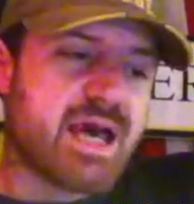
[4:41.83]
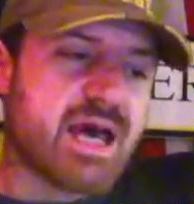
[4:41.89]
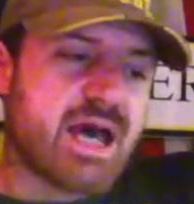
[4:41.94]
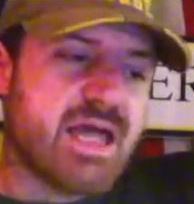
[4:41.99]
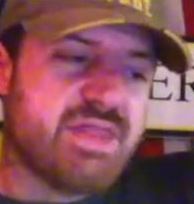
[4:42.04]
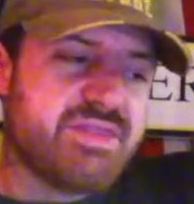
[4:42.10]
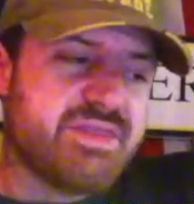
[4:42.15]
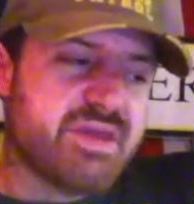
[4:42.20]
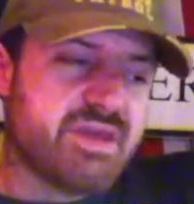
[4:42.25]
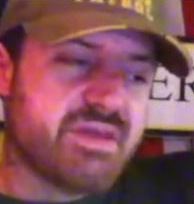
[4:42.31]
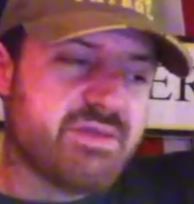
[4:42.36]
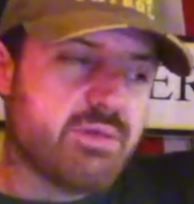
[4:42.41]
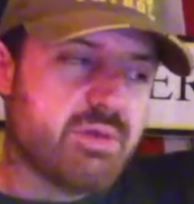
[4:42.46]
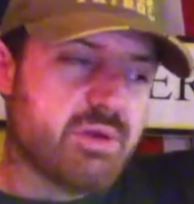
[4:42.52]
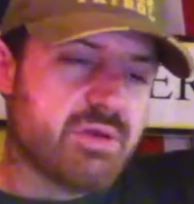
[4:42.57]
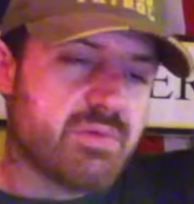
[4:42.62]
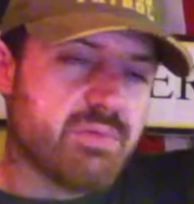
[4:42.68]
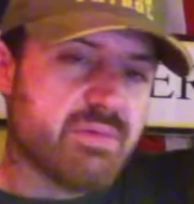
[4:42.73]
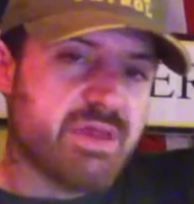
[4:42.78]
I think you
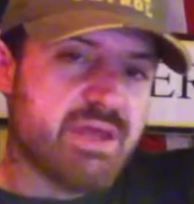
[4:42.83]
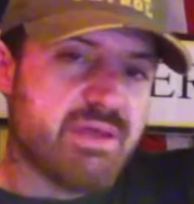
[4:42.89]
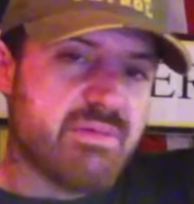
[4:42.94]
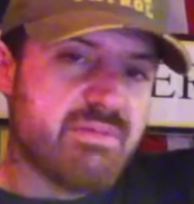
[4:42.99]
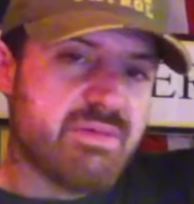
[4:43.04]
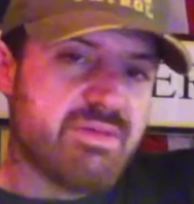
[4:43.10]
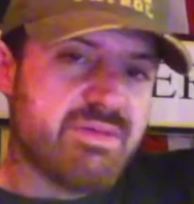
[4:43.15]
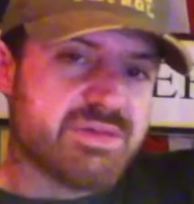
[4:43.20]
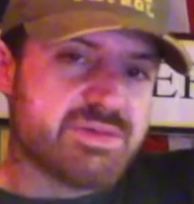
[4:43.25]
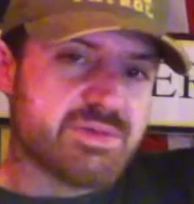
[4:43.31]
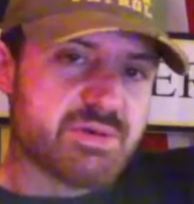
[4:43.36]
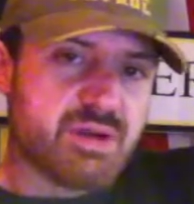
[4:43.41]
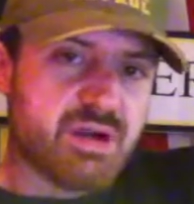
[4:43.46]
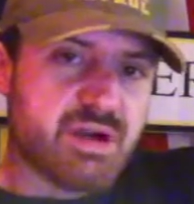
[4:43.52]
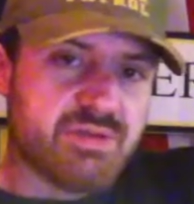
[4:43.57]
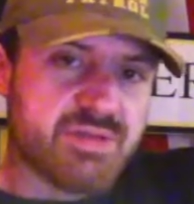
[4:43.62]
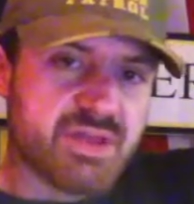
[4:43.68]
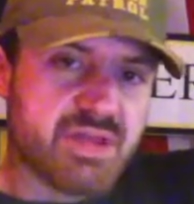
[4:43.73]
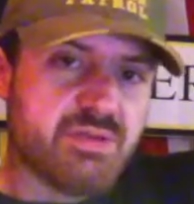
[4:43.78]
are to blame in this
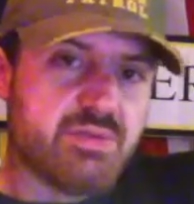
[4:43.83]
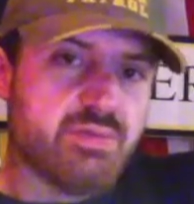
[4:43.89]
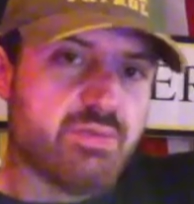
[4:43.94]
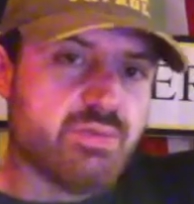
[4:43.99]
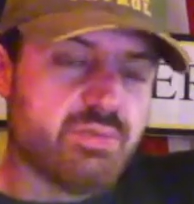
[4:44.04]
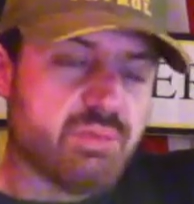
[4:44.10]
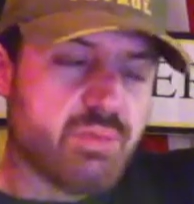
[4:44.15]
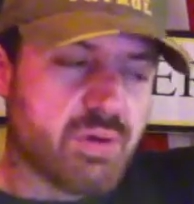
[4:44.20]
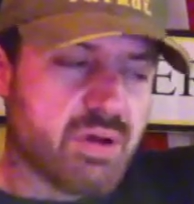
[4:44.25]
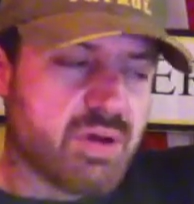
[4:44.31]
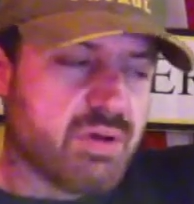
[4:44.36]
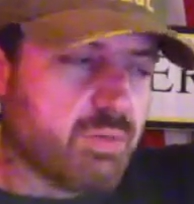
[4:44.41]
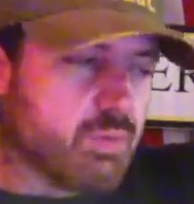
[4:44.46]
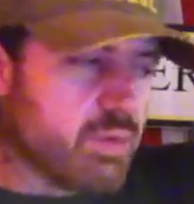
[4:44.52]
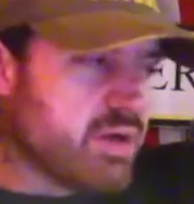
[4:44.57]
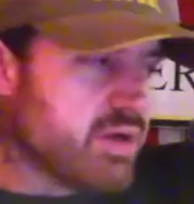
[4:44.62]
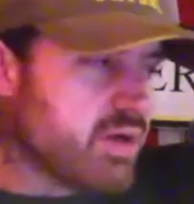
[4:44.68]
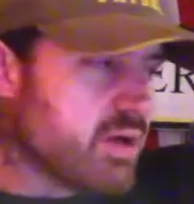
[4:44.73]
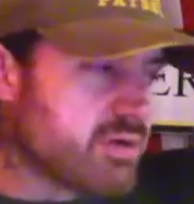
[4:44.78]
regard, that you
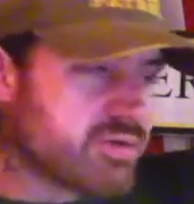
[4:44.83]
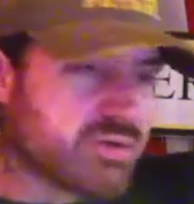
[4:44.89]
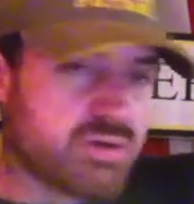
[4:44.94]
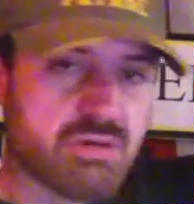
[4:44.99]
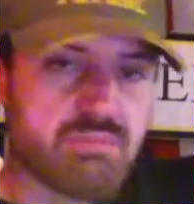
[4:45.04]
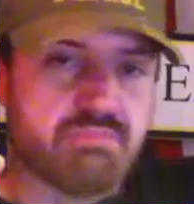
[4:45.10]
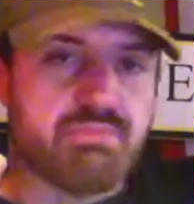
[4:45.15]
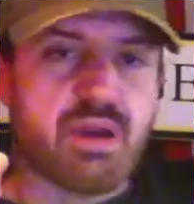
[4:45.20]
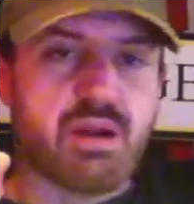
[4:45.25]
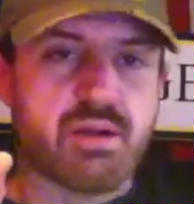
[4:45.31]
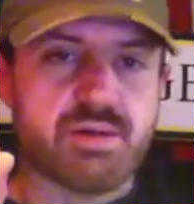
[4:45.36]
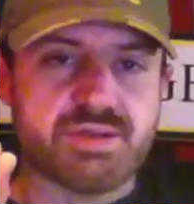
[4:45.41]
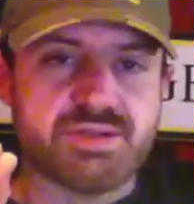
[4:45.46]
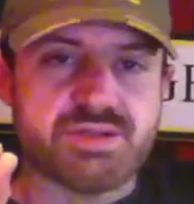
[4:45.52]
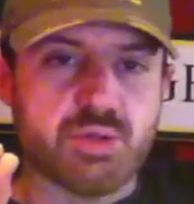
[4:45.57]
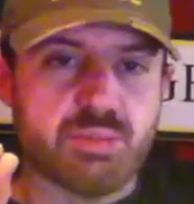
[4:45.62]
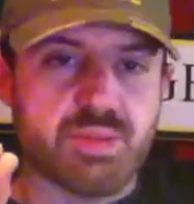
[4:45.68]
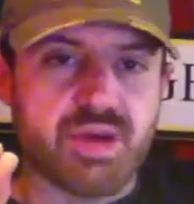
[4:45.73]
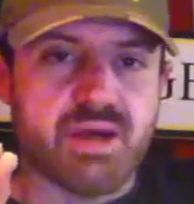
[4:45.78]
want our term marriage
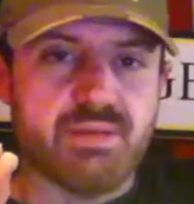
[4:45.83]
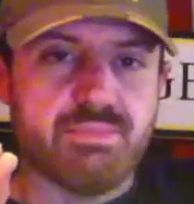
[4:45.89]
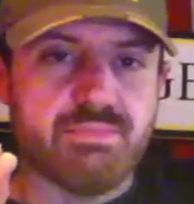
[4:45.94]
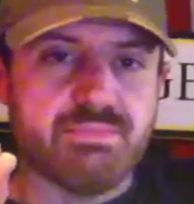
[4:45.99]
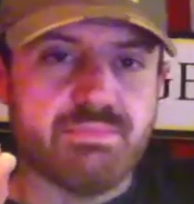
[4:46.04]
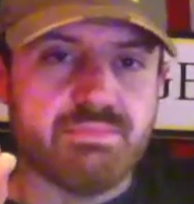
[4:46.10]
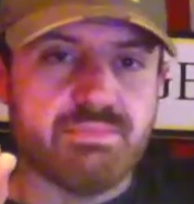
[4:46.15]
so bad.